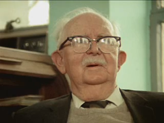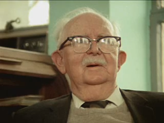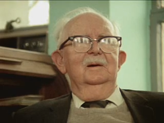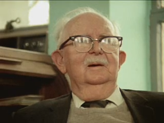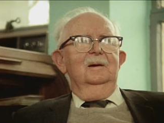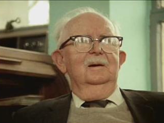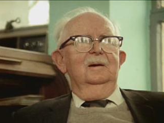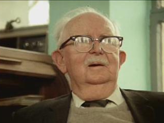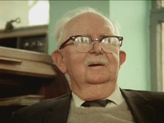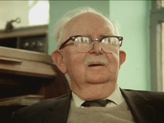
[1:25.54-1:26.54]

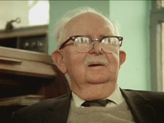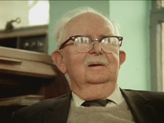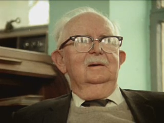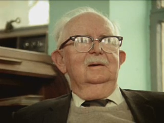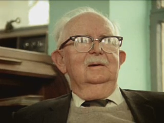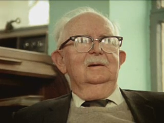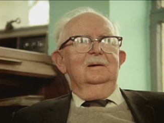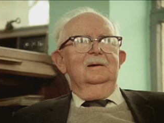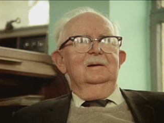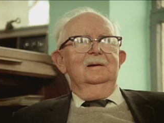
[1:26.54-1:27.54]

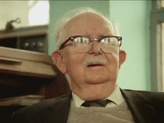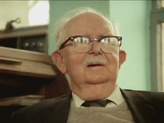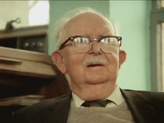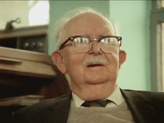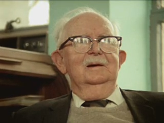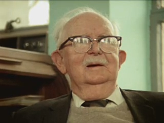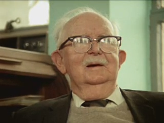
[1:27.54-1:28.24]
Nothing is said.